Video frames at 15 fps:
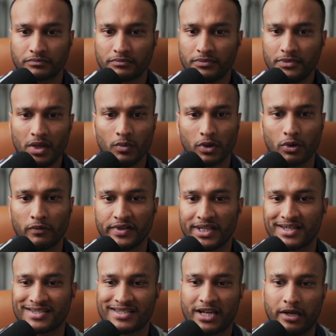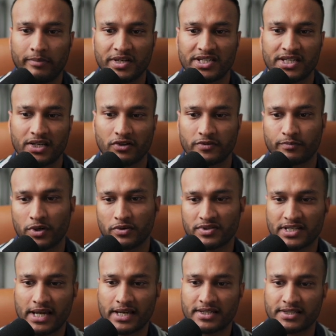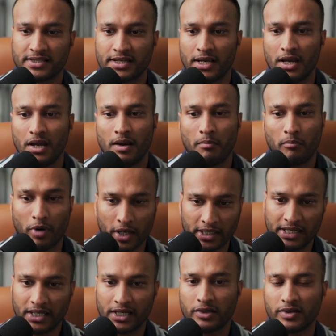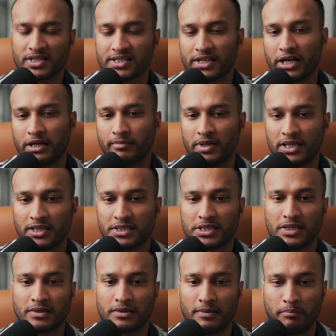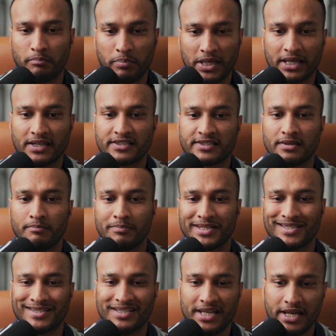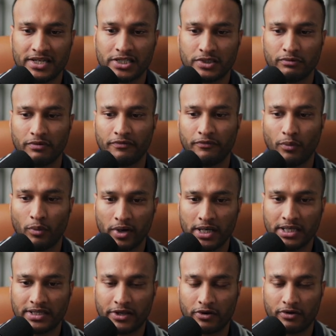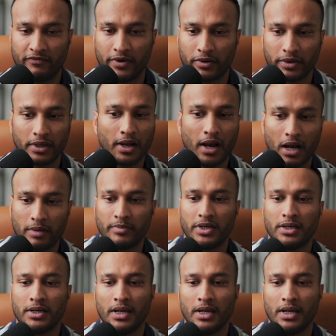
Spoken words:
We'll go over the assignment sales process, marketing your assignment, the biggest mistakes to avoid that are very common.